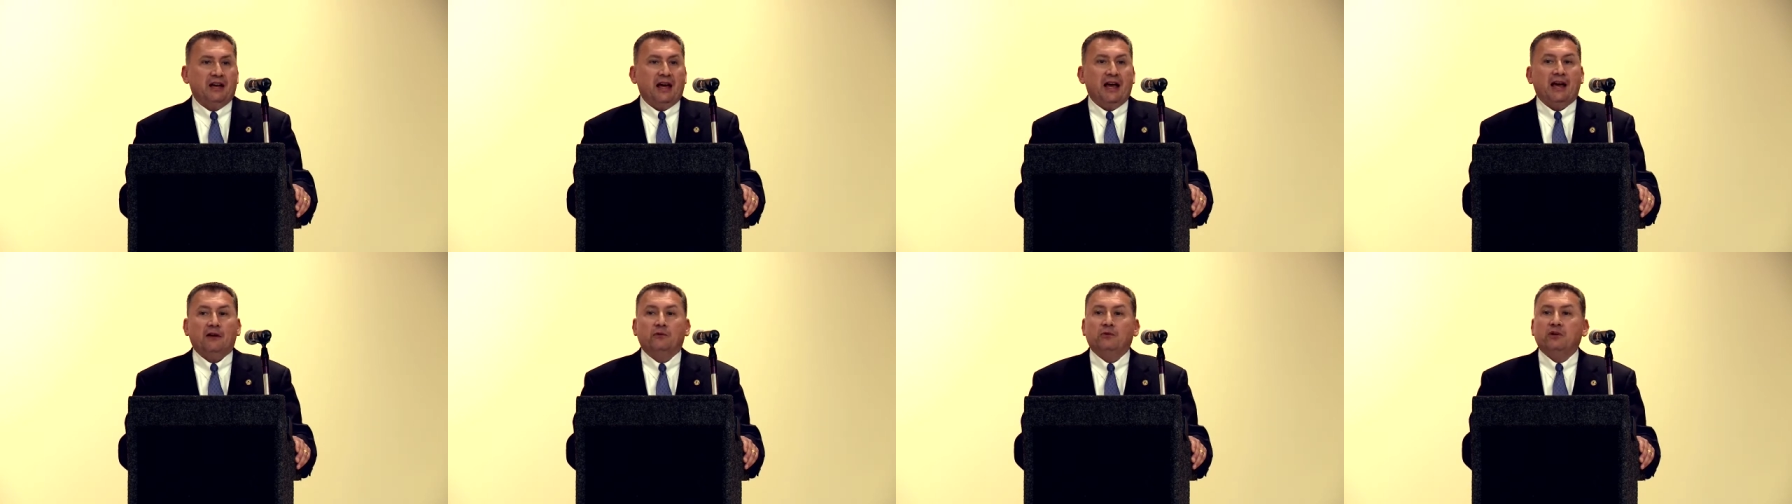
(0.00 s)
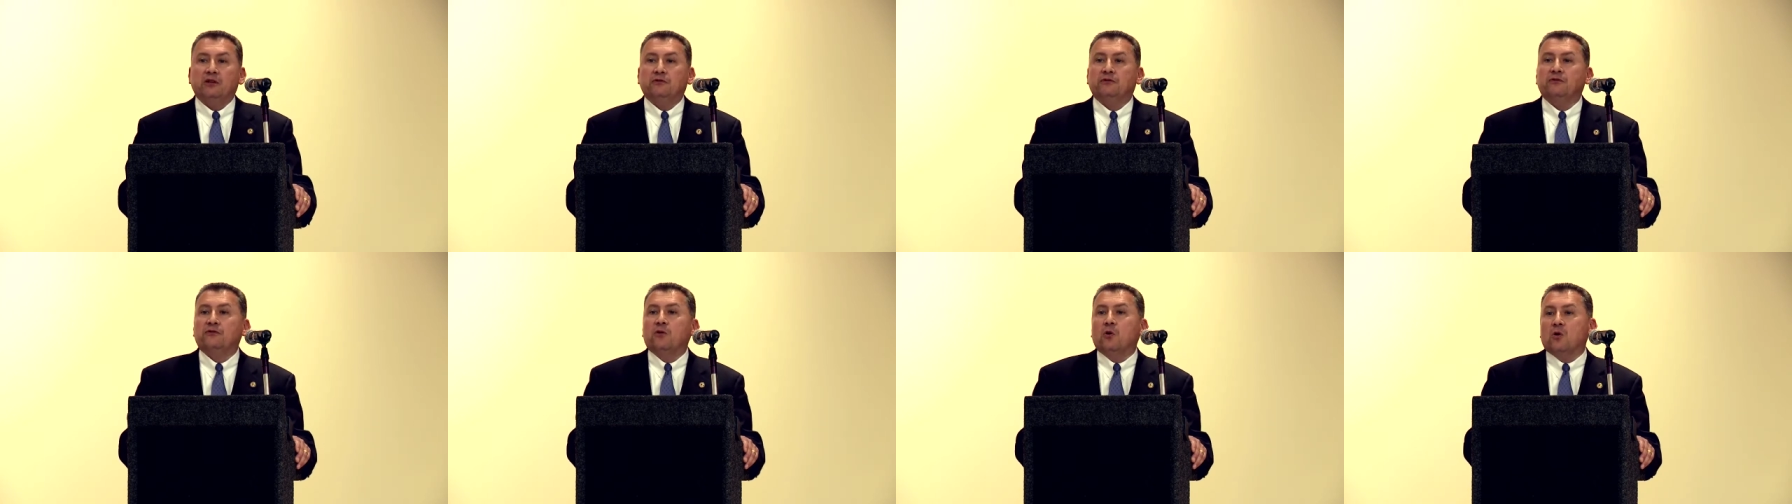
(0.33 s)
and
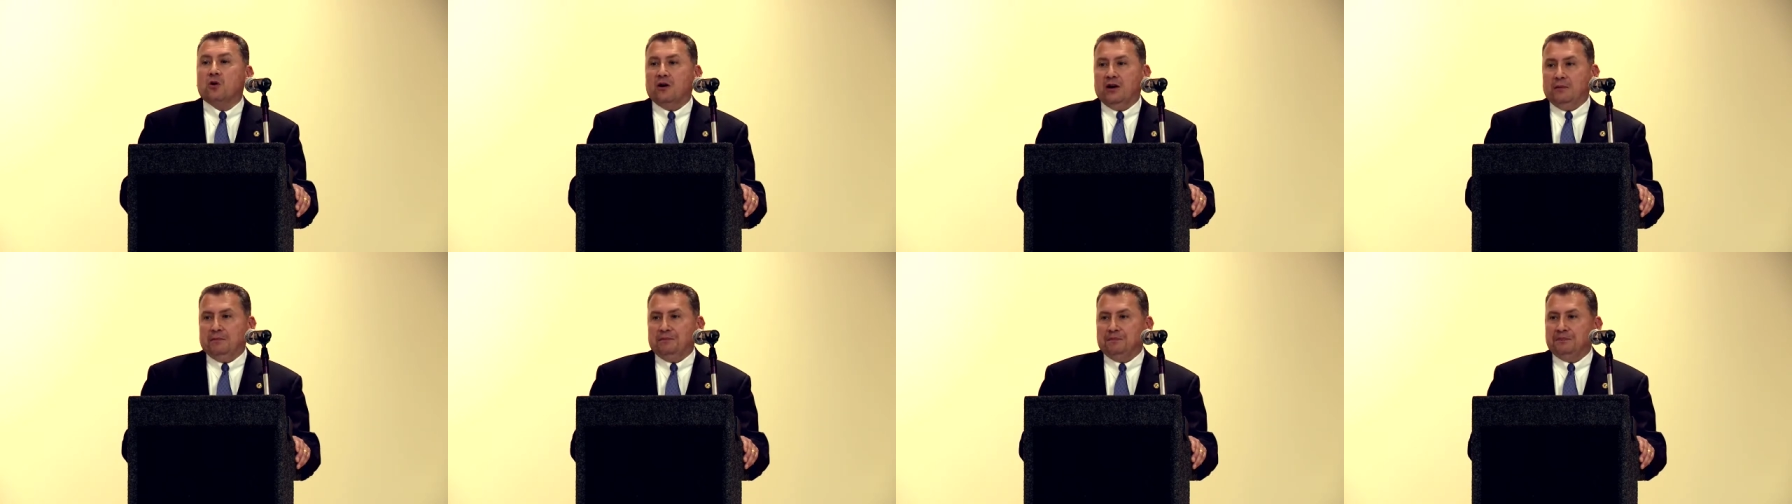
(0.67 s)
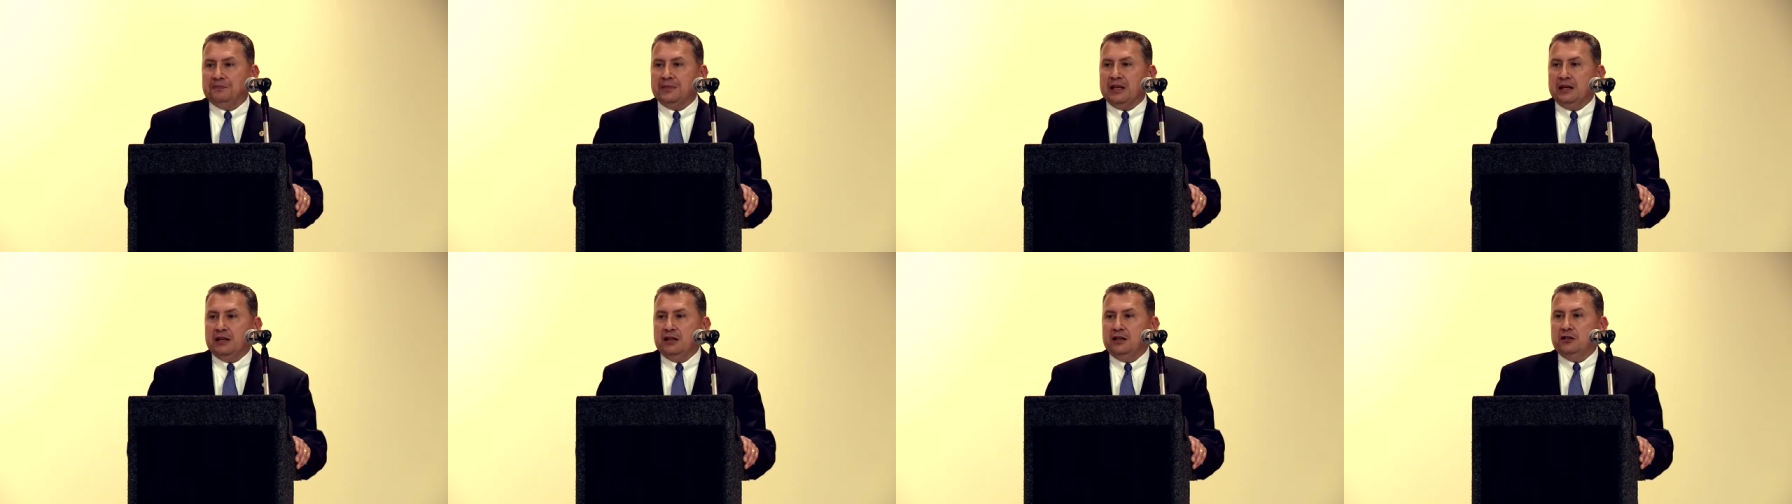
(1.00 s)
reform
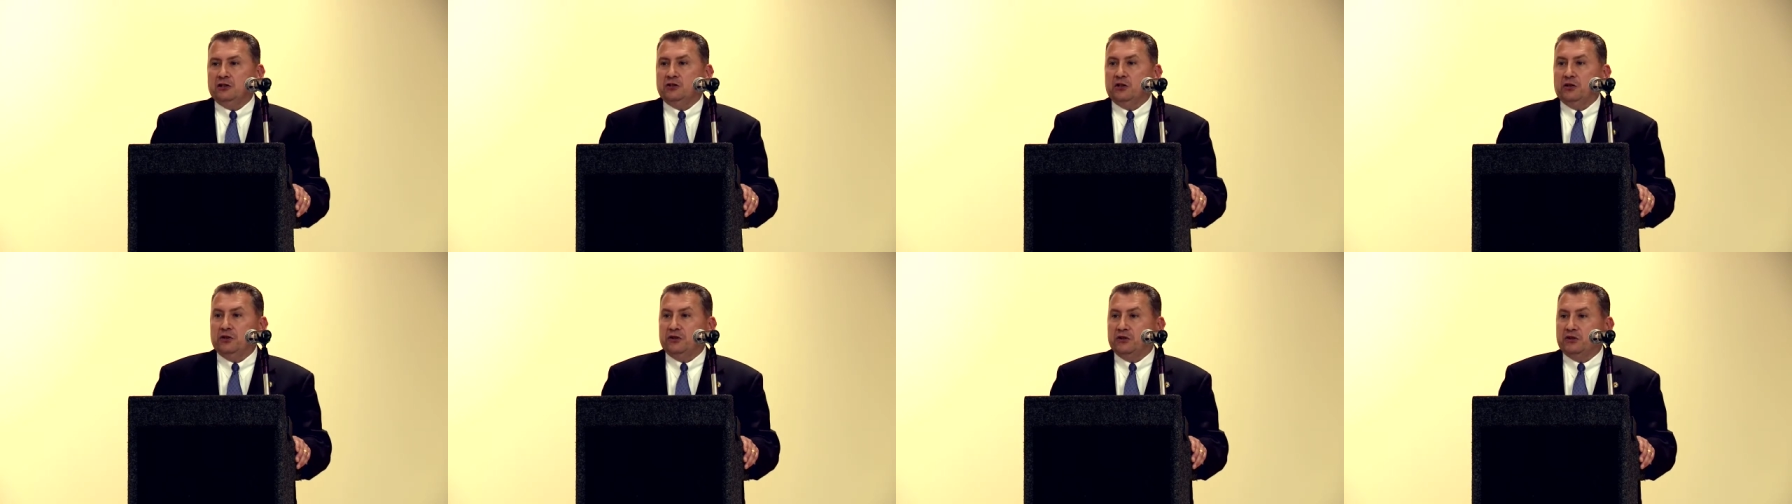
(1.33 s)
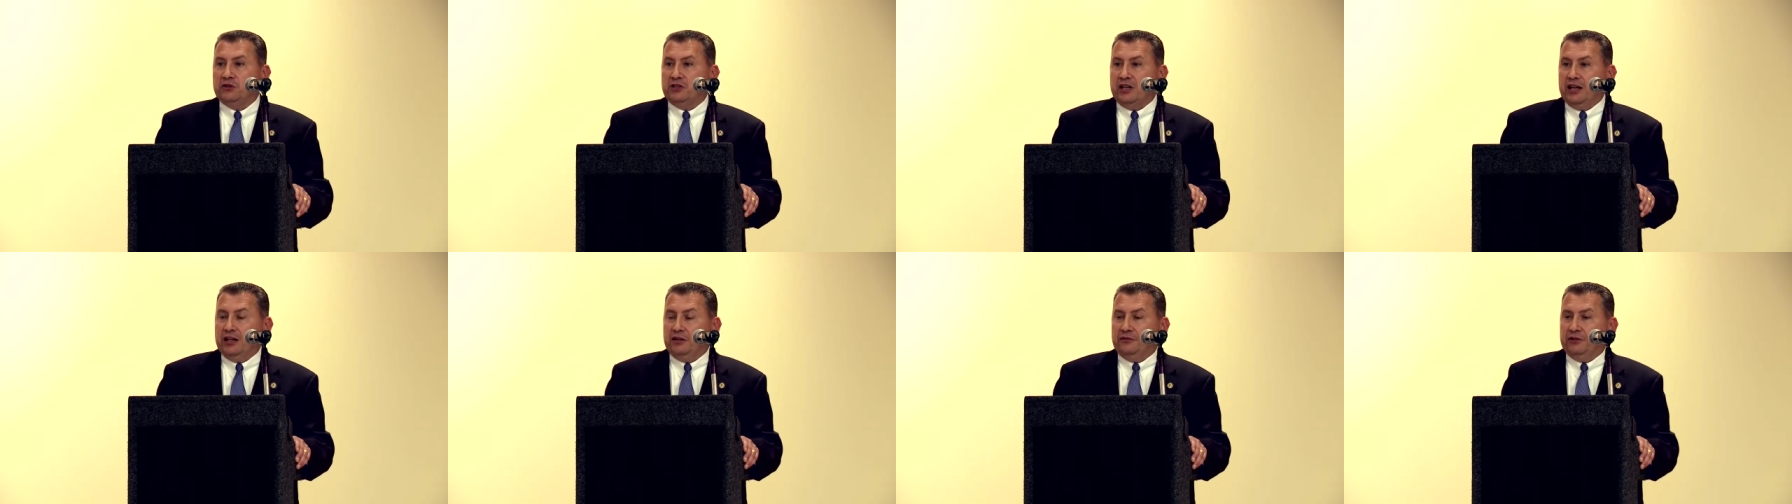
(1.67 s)
to the
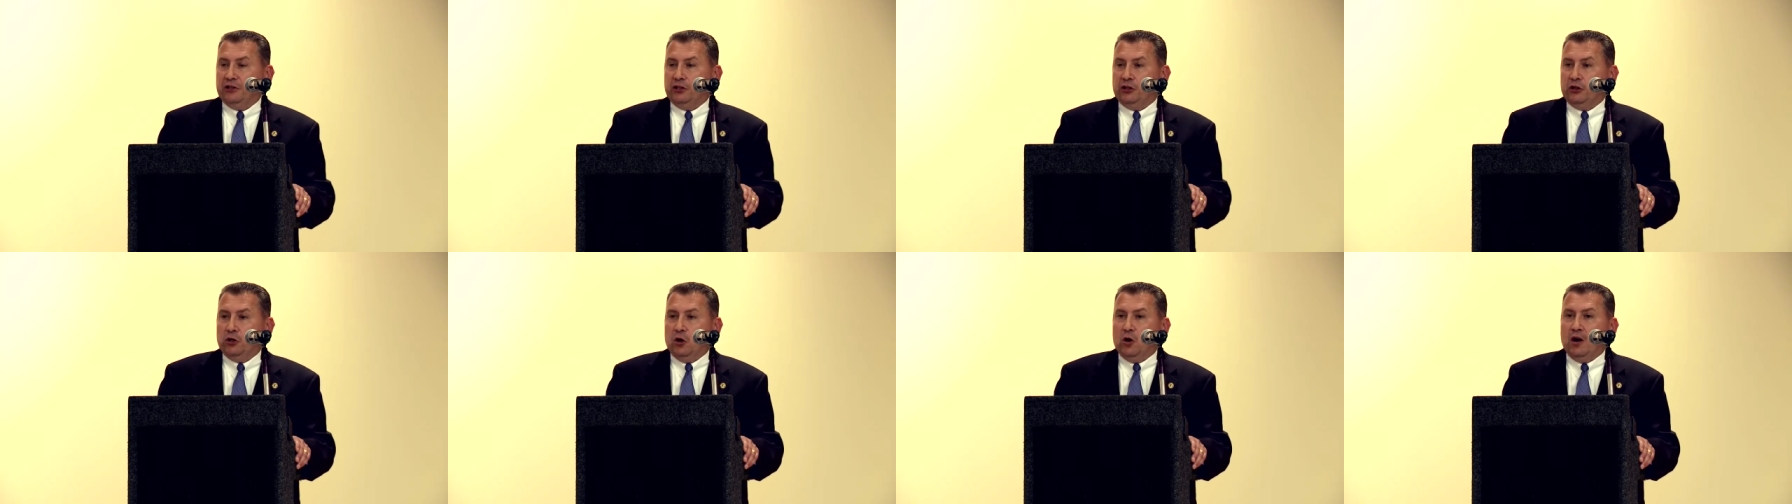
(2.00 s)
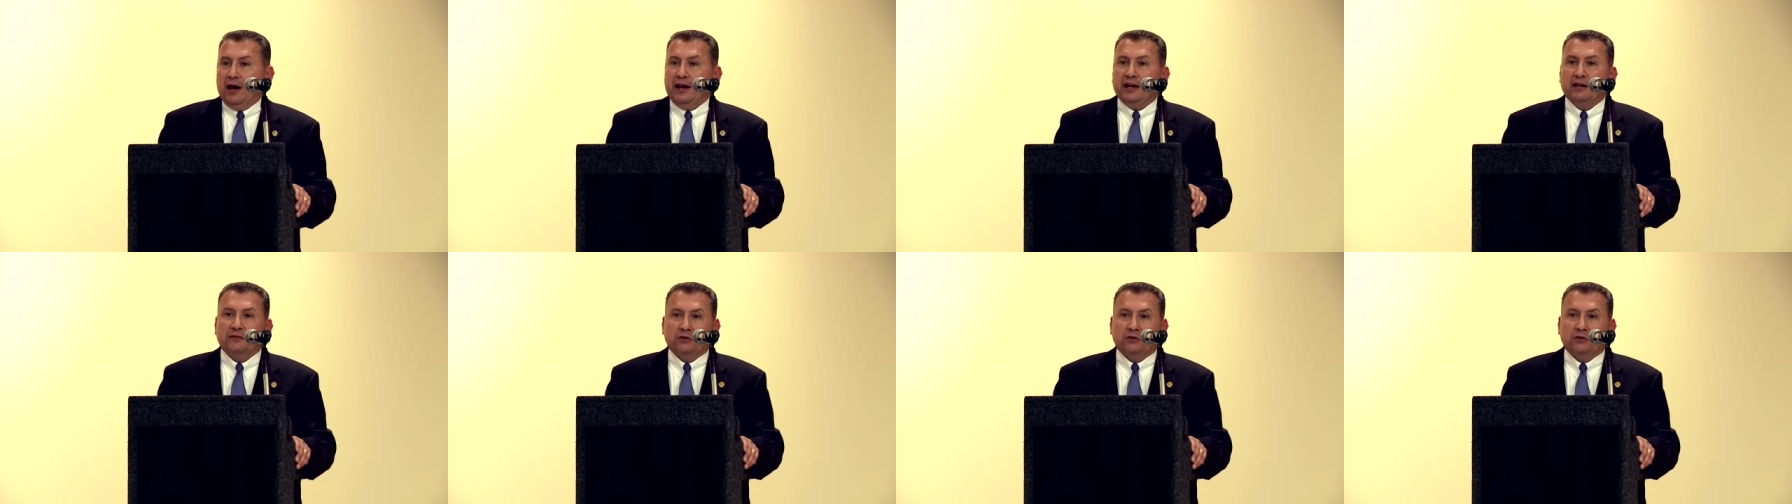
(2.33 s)
state of Illinois and,